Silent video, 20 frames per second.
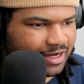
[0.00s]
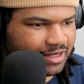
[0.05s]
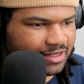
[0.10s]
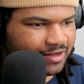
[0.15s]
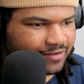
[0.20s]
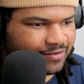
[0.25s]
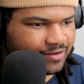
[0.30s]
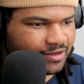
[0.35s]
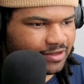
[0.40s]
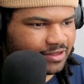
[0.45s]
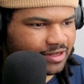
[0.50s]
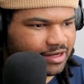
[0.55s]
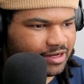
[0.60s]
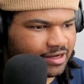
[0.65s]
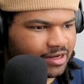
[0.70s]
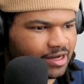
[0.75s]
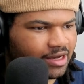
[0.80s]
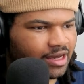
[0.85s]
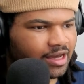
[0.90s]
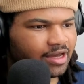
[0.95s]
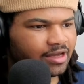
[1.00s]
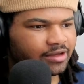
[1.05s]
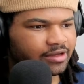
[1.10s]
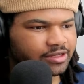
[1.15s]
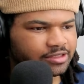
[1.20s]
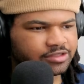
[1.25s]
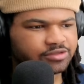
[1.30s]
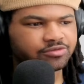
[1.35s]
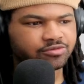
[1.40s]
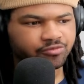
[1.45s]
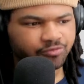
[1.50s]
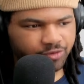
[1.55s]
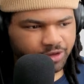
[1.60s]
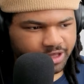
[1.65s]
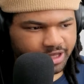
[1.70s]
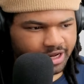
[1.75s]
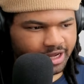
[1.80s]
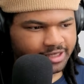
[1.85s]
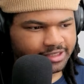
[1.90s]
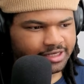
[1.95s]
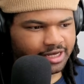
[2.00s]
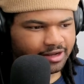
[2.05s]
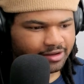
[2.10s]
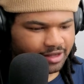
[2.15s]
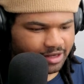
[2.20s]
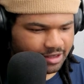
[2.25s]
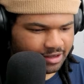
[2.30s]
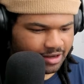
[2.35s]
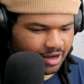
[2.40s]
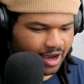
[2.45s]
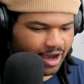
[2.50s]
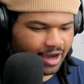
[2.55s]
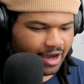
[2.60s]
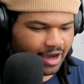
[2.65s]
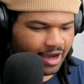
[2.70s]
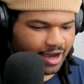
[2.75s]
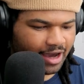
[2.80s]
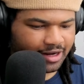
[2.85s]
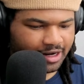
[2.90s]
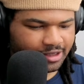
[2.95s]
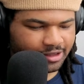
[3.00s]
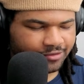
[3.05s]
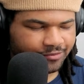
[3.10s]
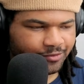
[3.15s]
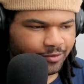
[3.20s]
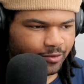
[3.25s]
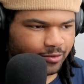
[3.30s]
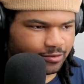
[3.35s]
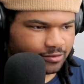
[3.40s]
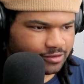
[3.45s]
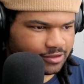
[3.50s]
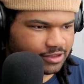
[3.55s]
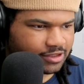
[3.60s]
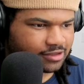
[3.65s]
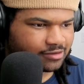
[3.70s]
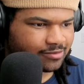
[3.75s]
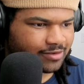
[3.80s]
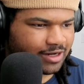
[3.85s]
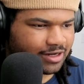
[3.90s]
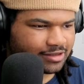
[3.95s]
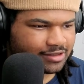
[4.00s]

I definitely think it's really nice, kind of like highlighting the vocals as well,